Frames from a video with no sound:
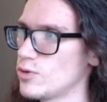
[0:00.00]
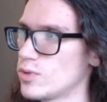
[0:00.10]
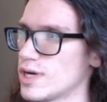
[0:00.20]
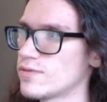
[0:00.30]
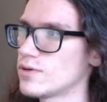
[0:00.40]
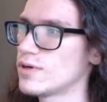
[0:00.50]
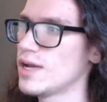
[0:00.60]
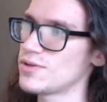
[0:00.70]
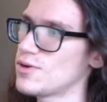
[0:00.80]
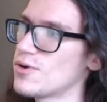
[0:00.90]
Whatever,
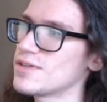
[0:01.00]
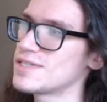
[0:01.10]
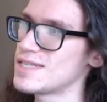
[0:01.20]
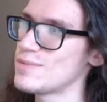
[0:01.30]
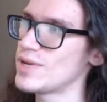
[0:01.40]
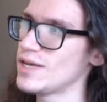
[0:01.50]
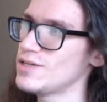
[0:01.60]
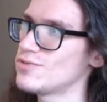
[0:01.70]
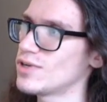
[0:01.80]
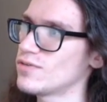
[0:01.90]
you go to the Steam
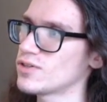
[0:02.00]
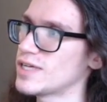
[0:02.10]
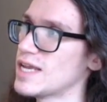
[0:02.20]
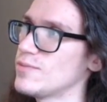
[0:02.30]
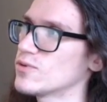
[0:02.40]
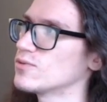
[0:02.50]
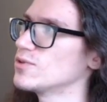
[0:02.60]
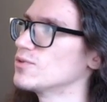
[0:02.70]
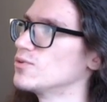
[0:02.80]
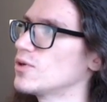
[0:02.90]
page of whatever game
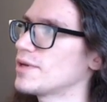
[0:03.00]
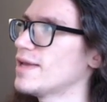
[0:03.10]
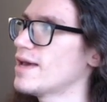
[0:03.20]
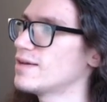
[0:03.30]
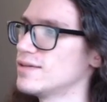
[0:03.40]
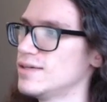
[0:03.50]
you're looking at,